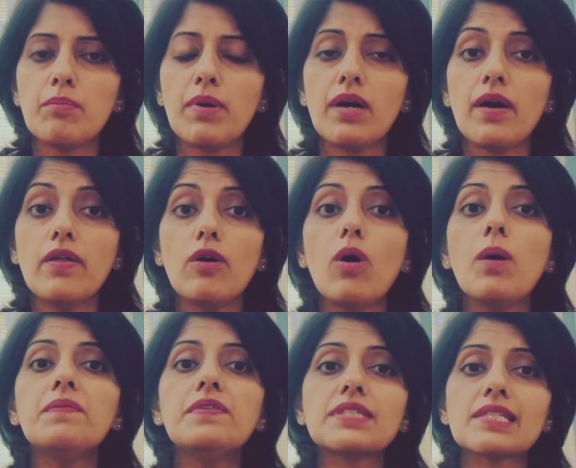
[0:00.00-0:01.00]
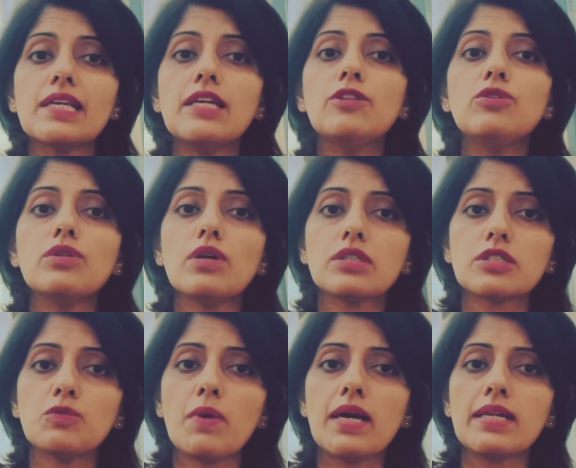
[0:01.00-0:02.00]
but obviously not
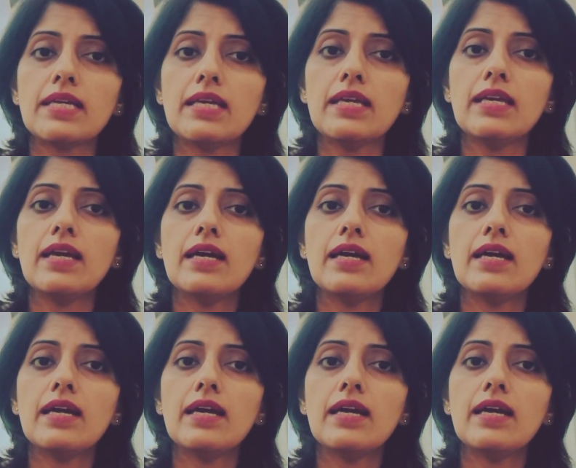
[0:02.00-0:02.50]
very